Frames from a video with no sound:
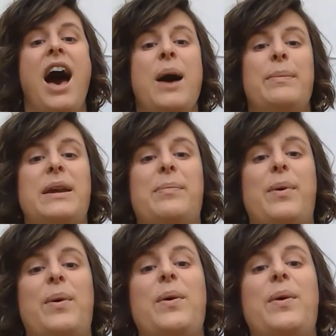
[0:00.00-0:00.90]
Me
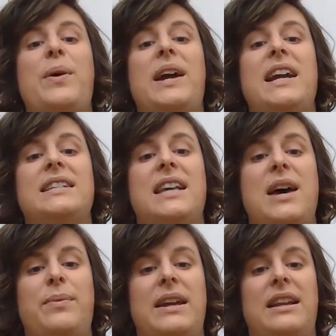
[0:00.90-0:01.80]
boys
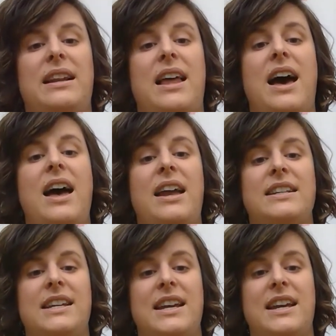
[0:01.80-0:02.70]
are delighted.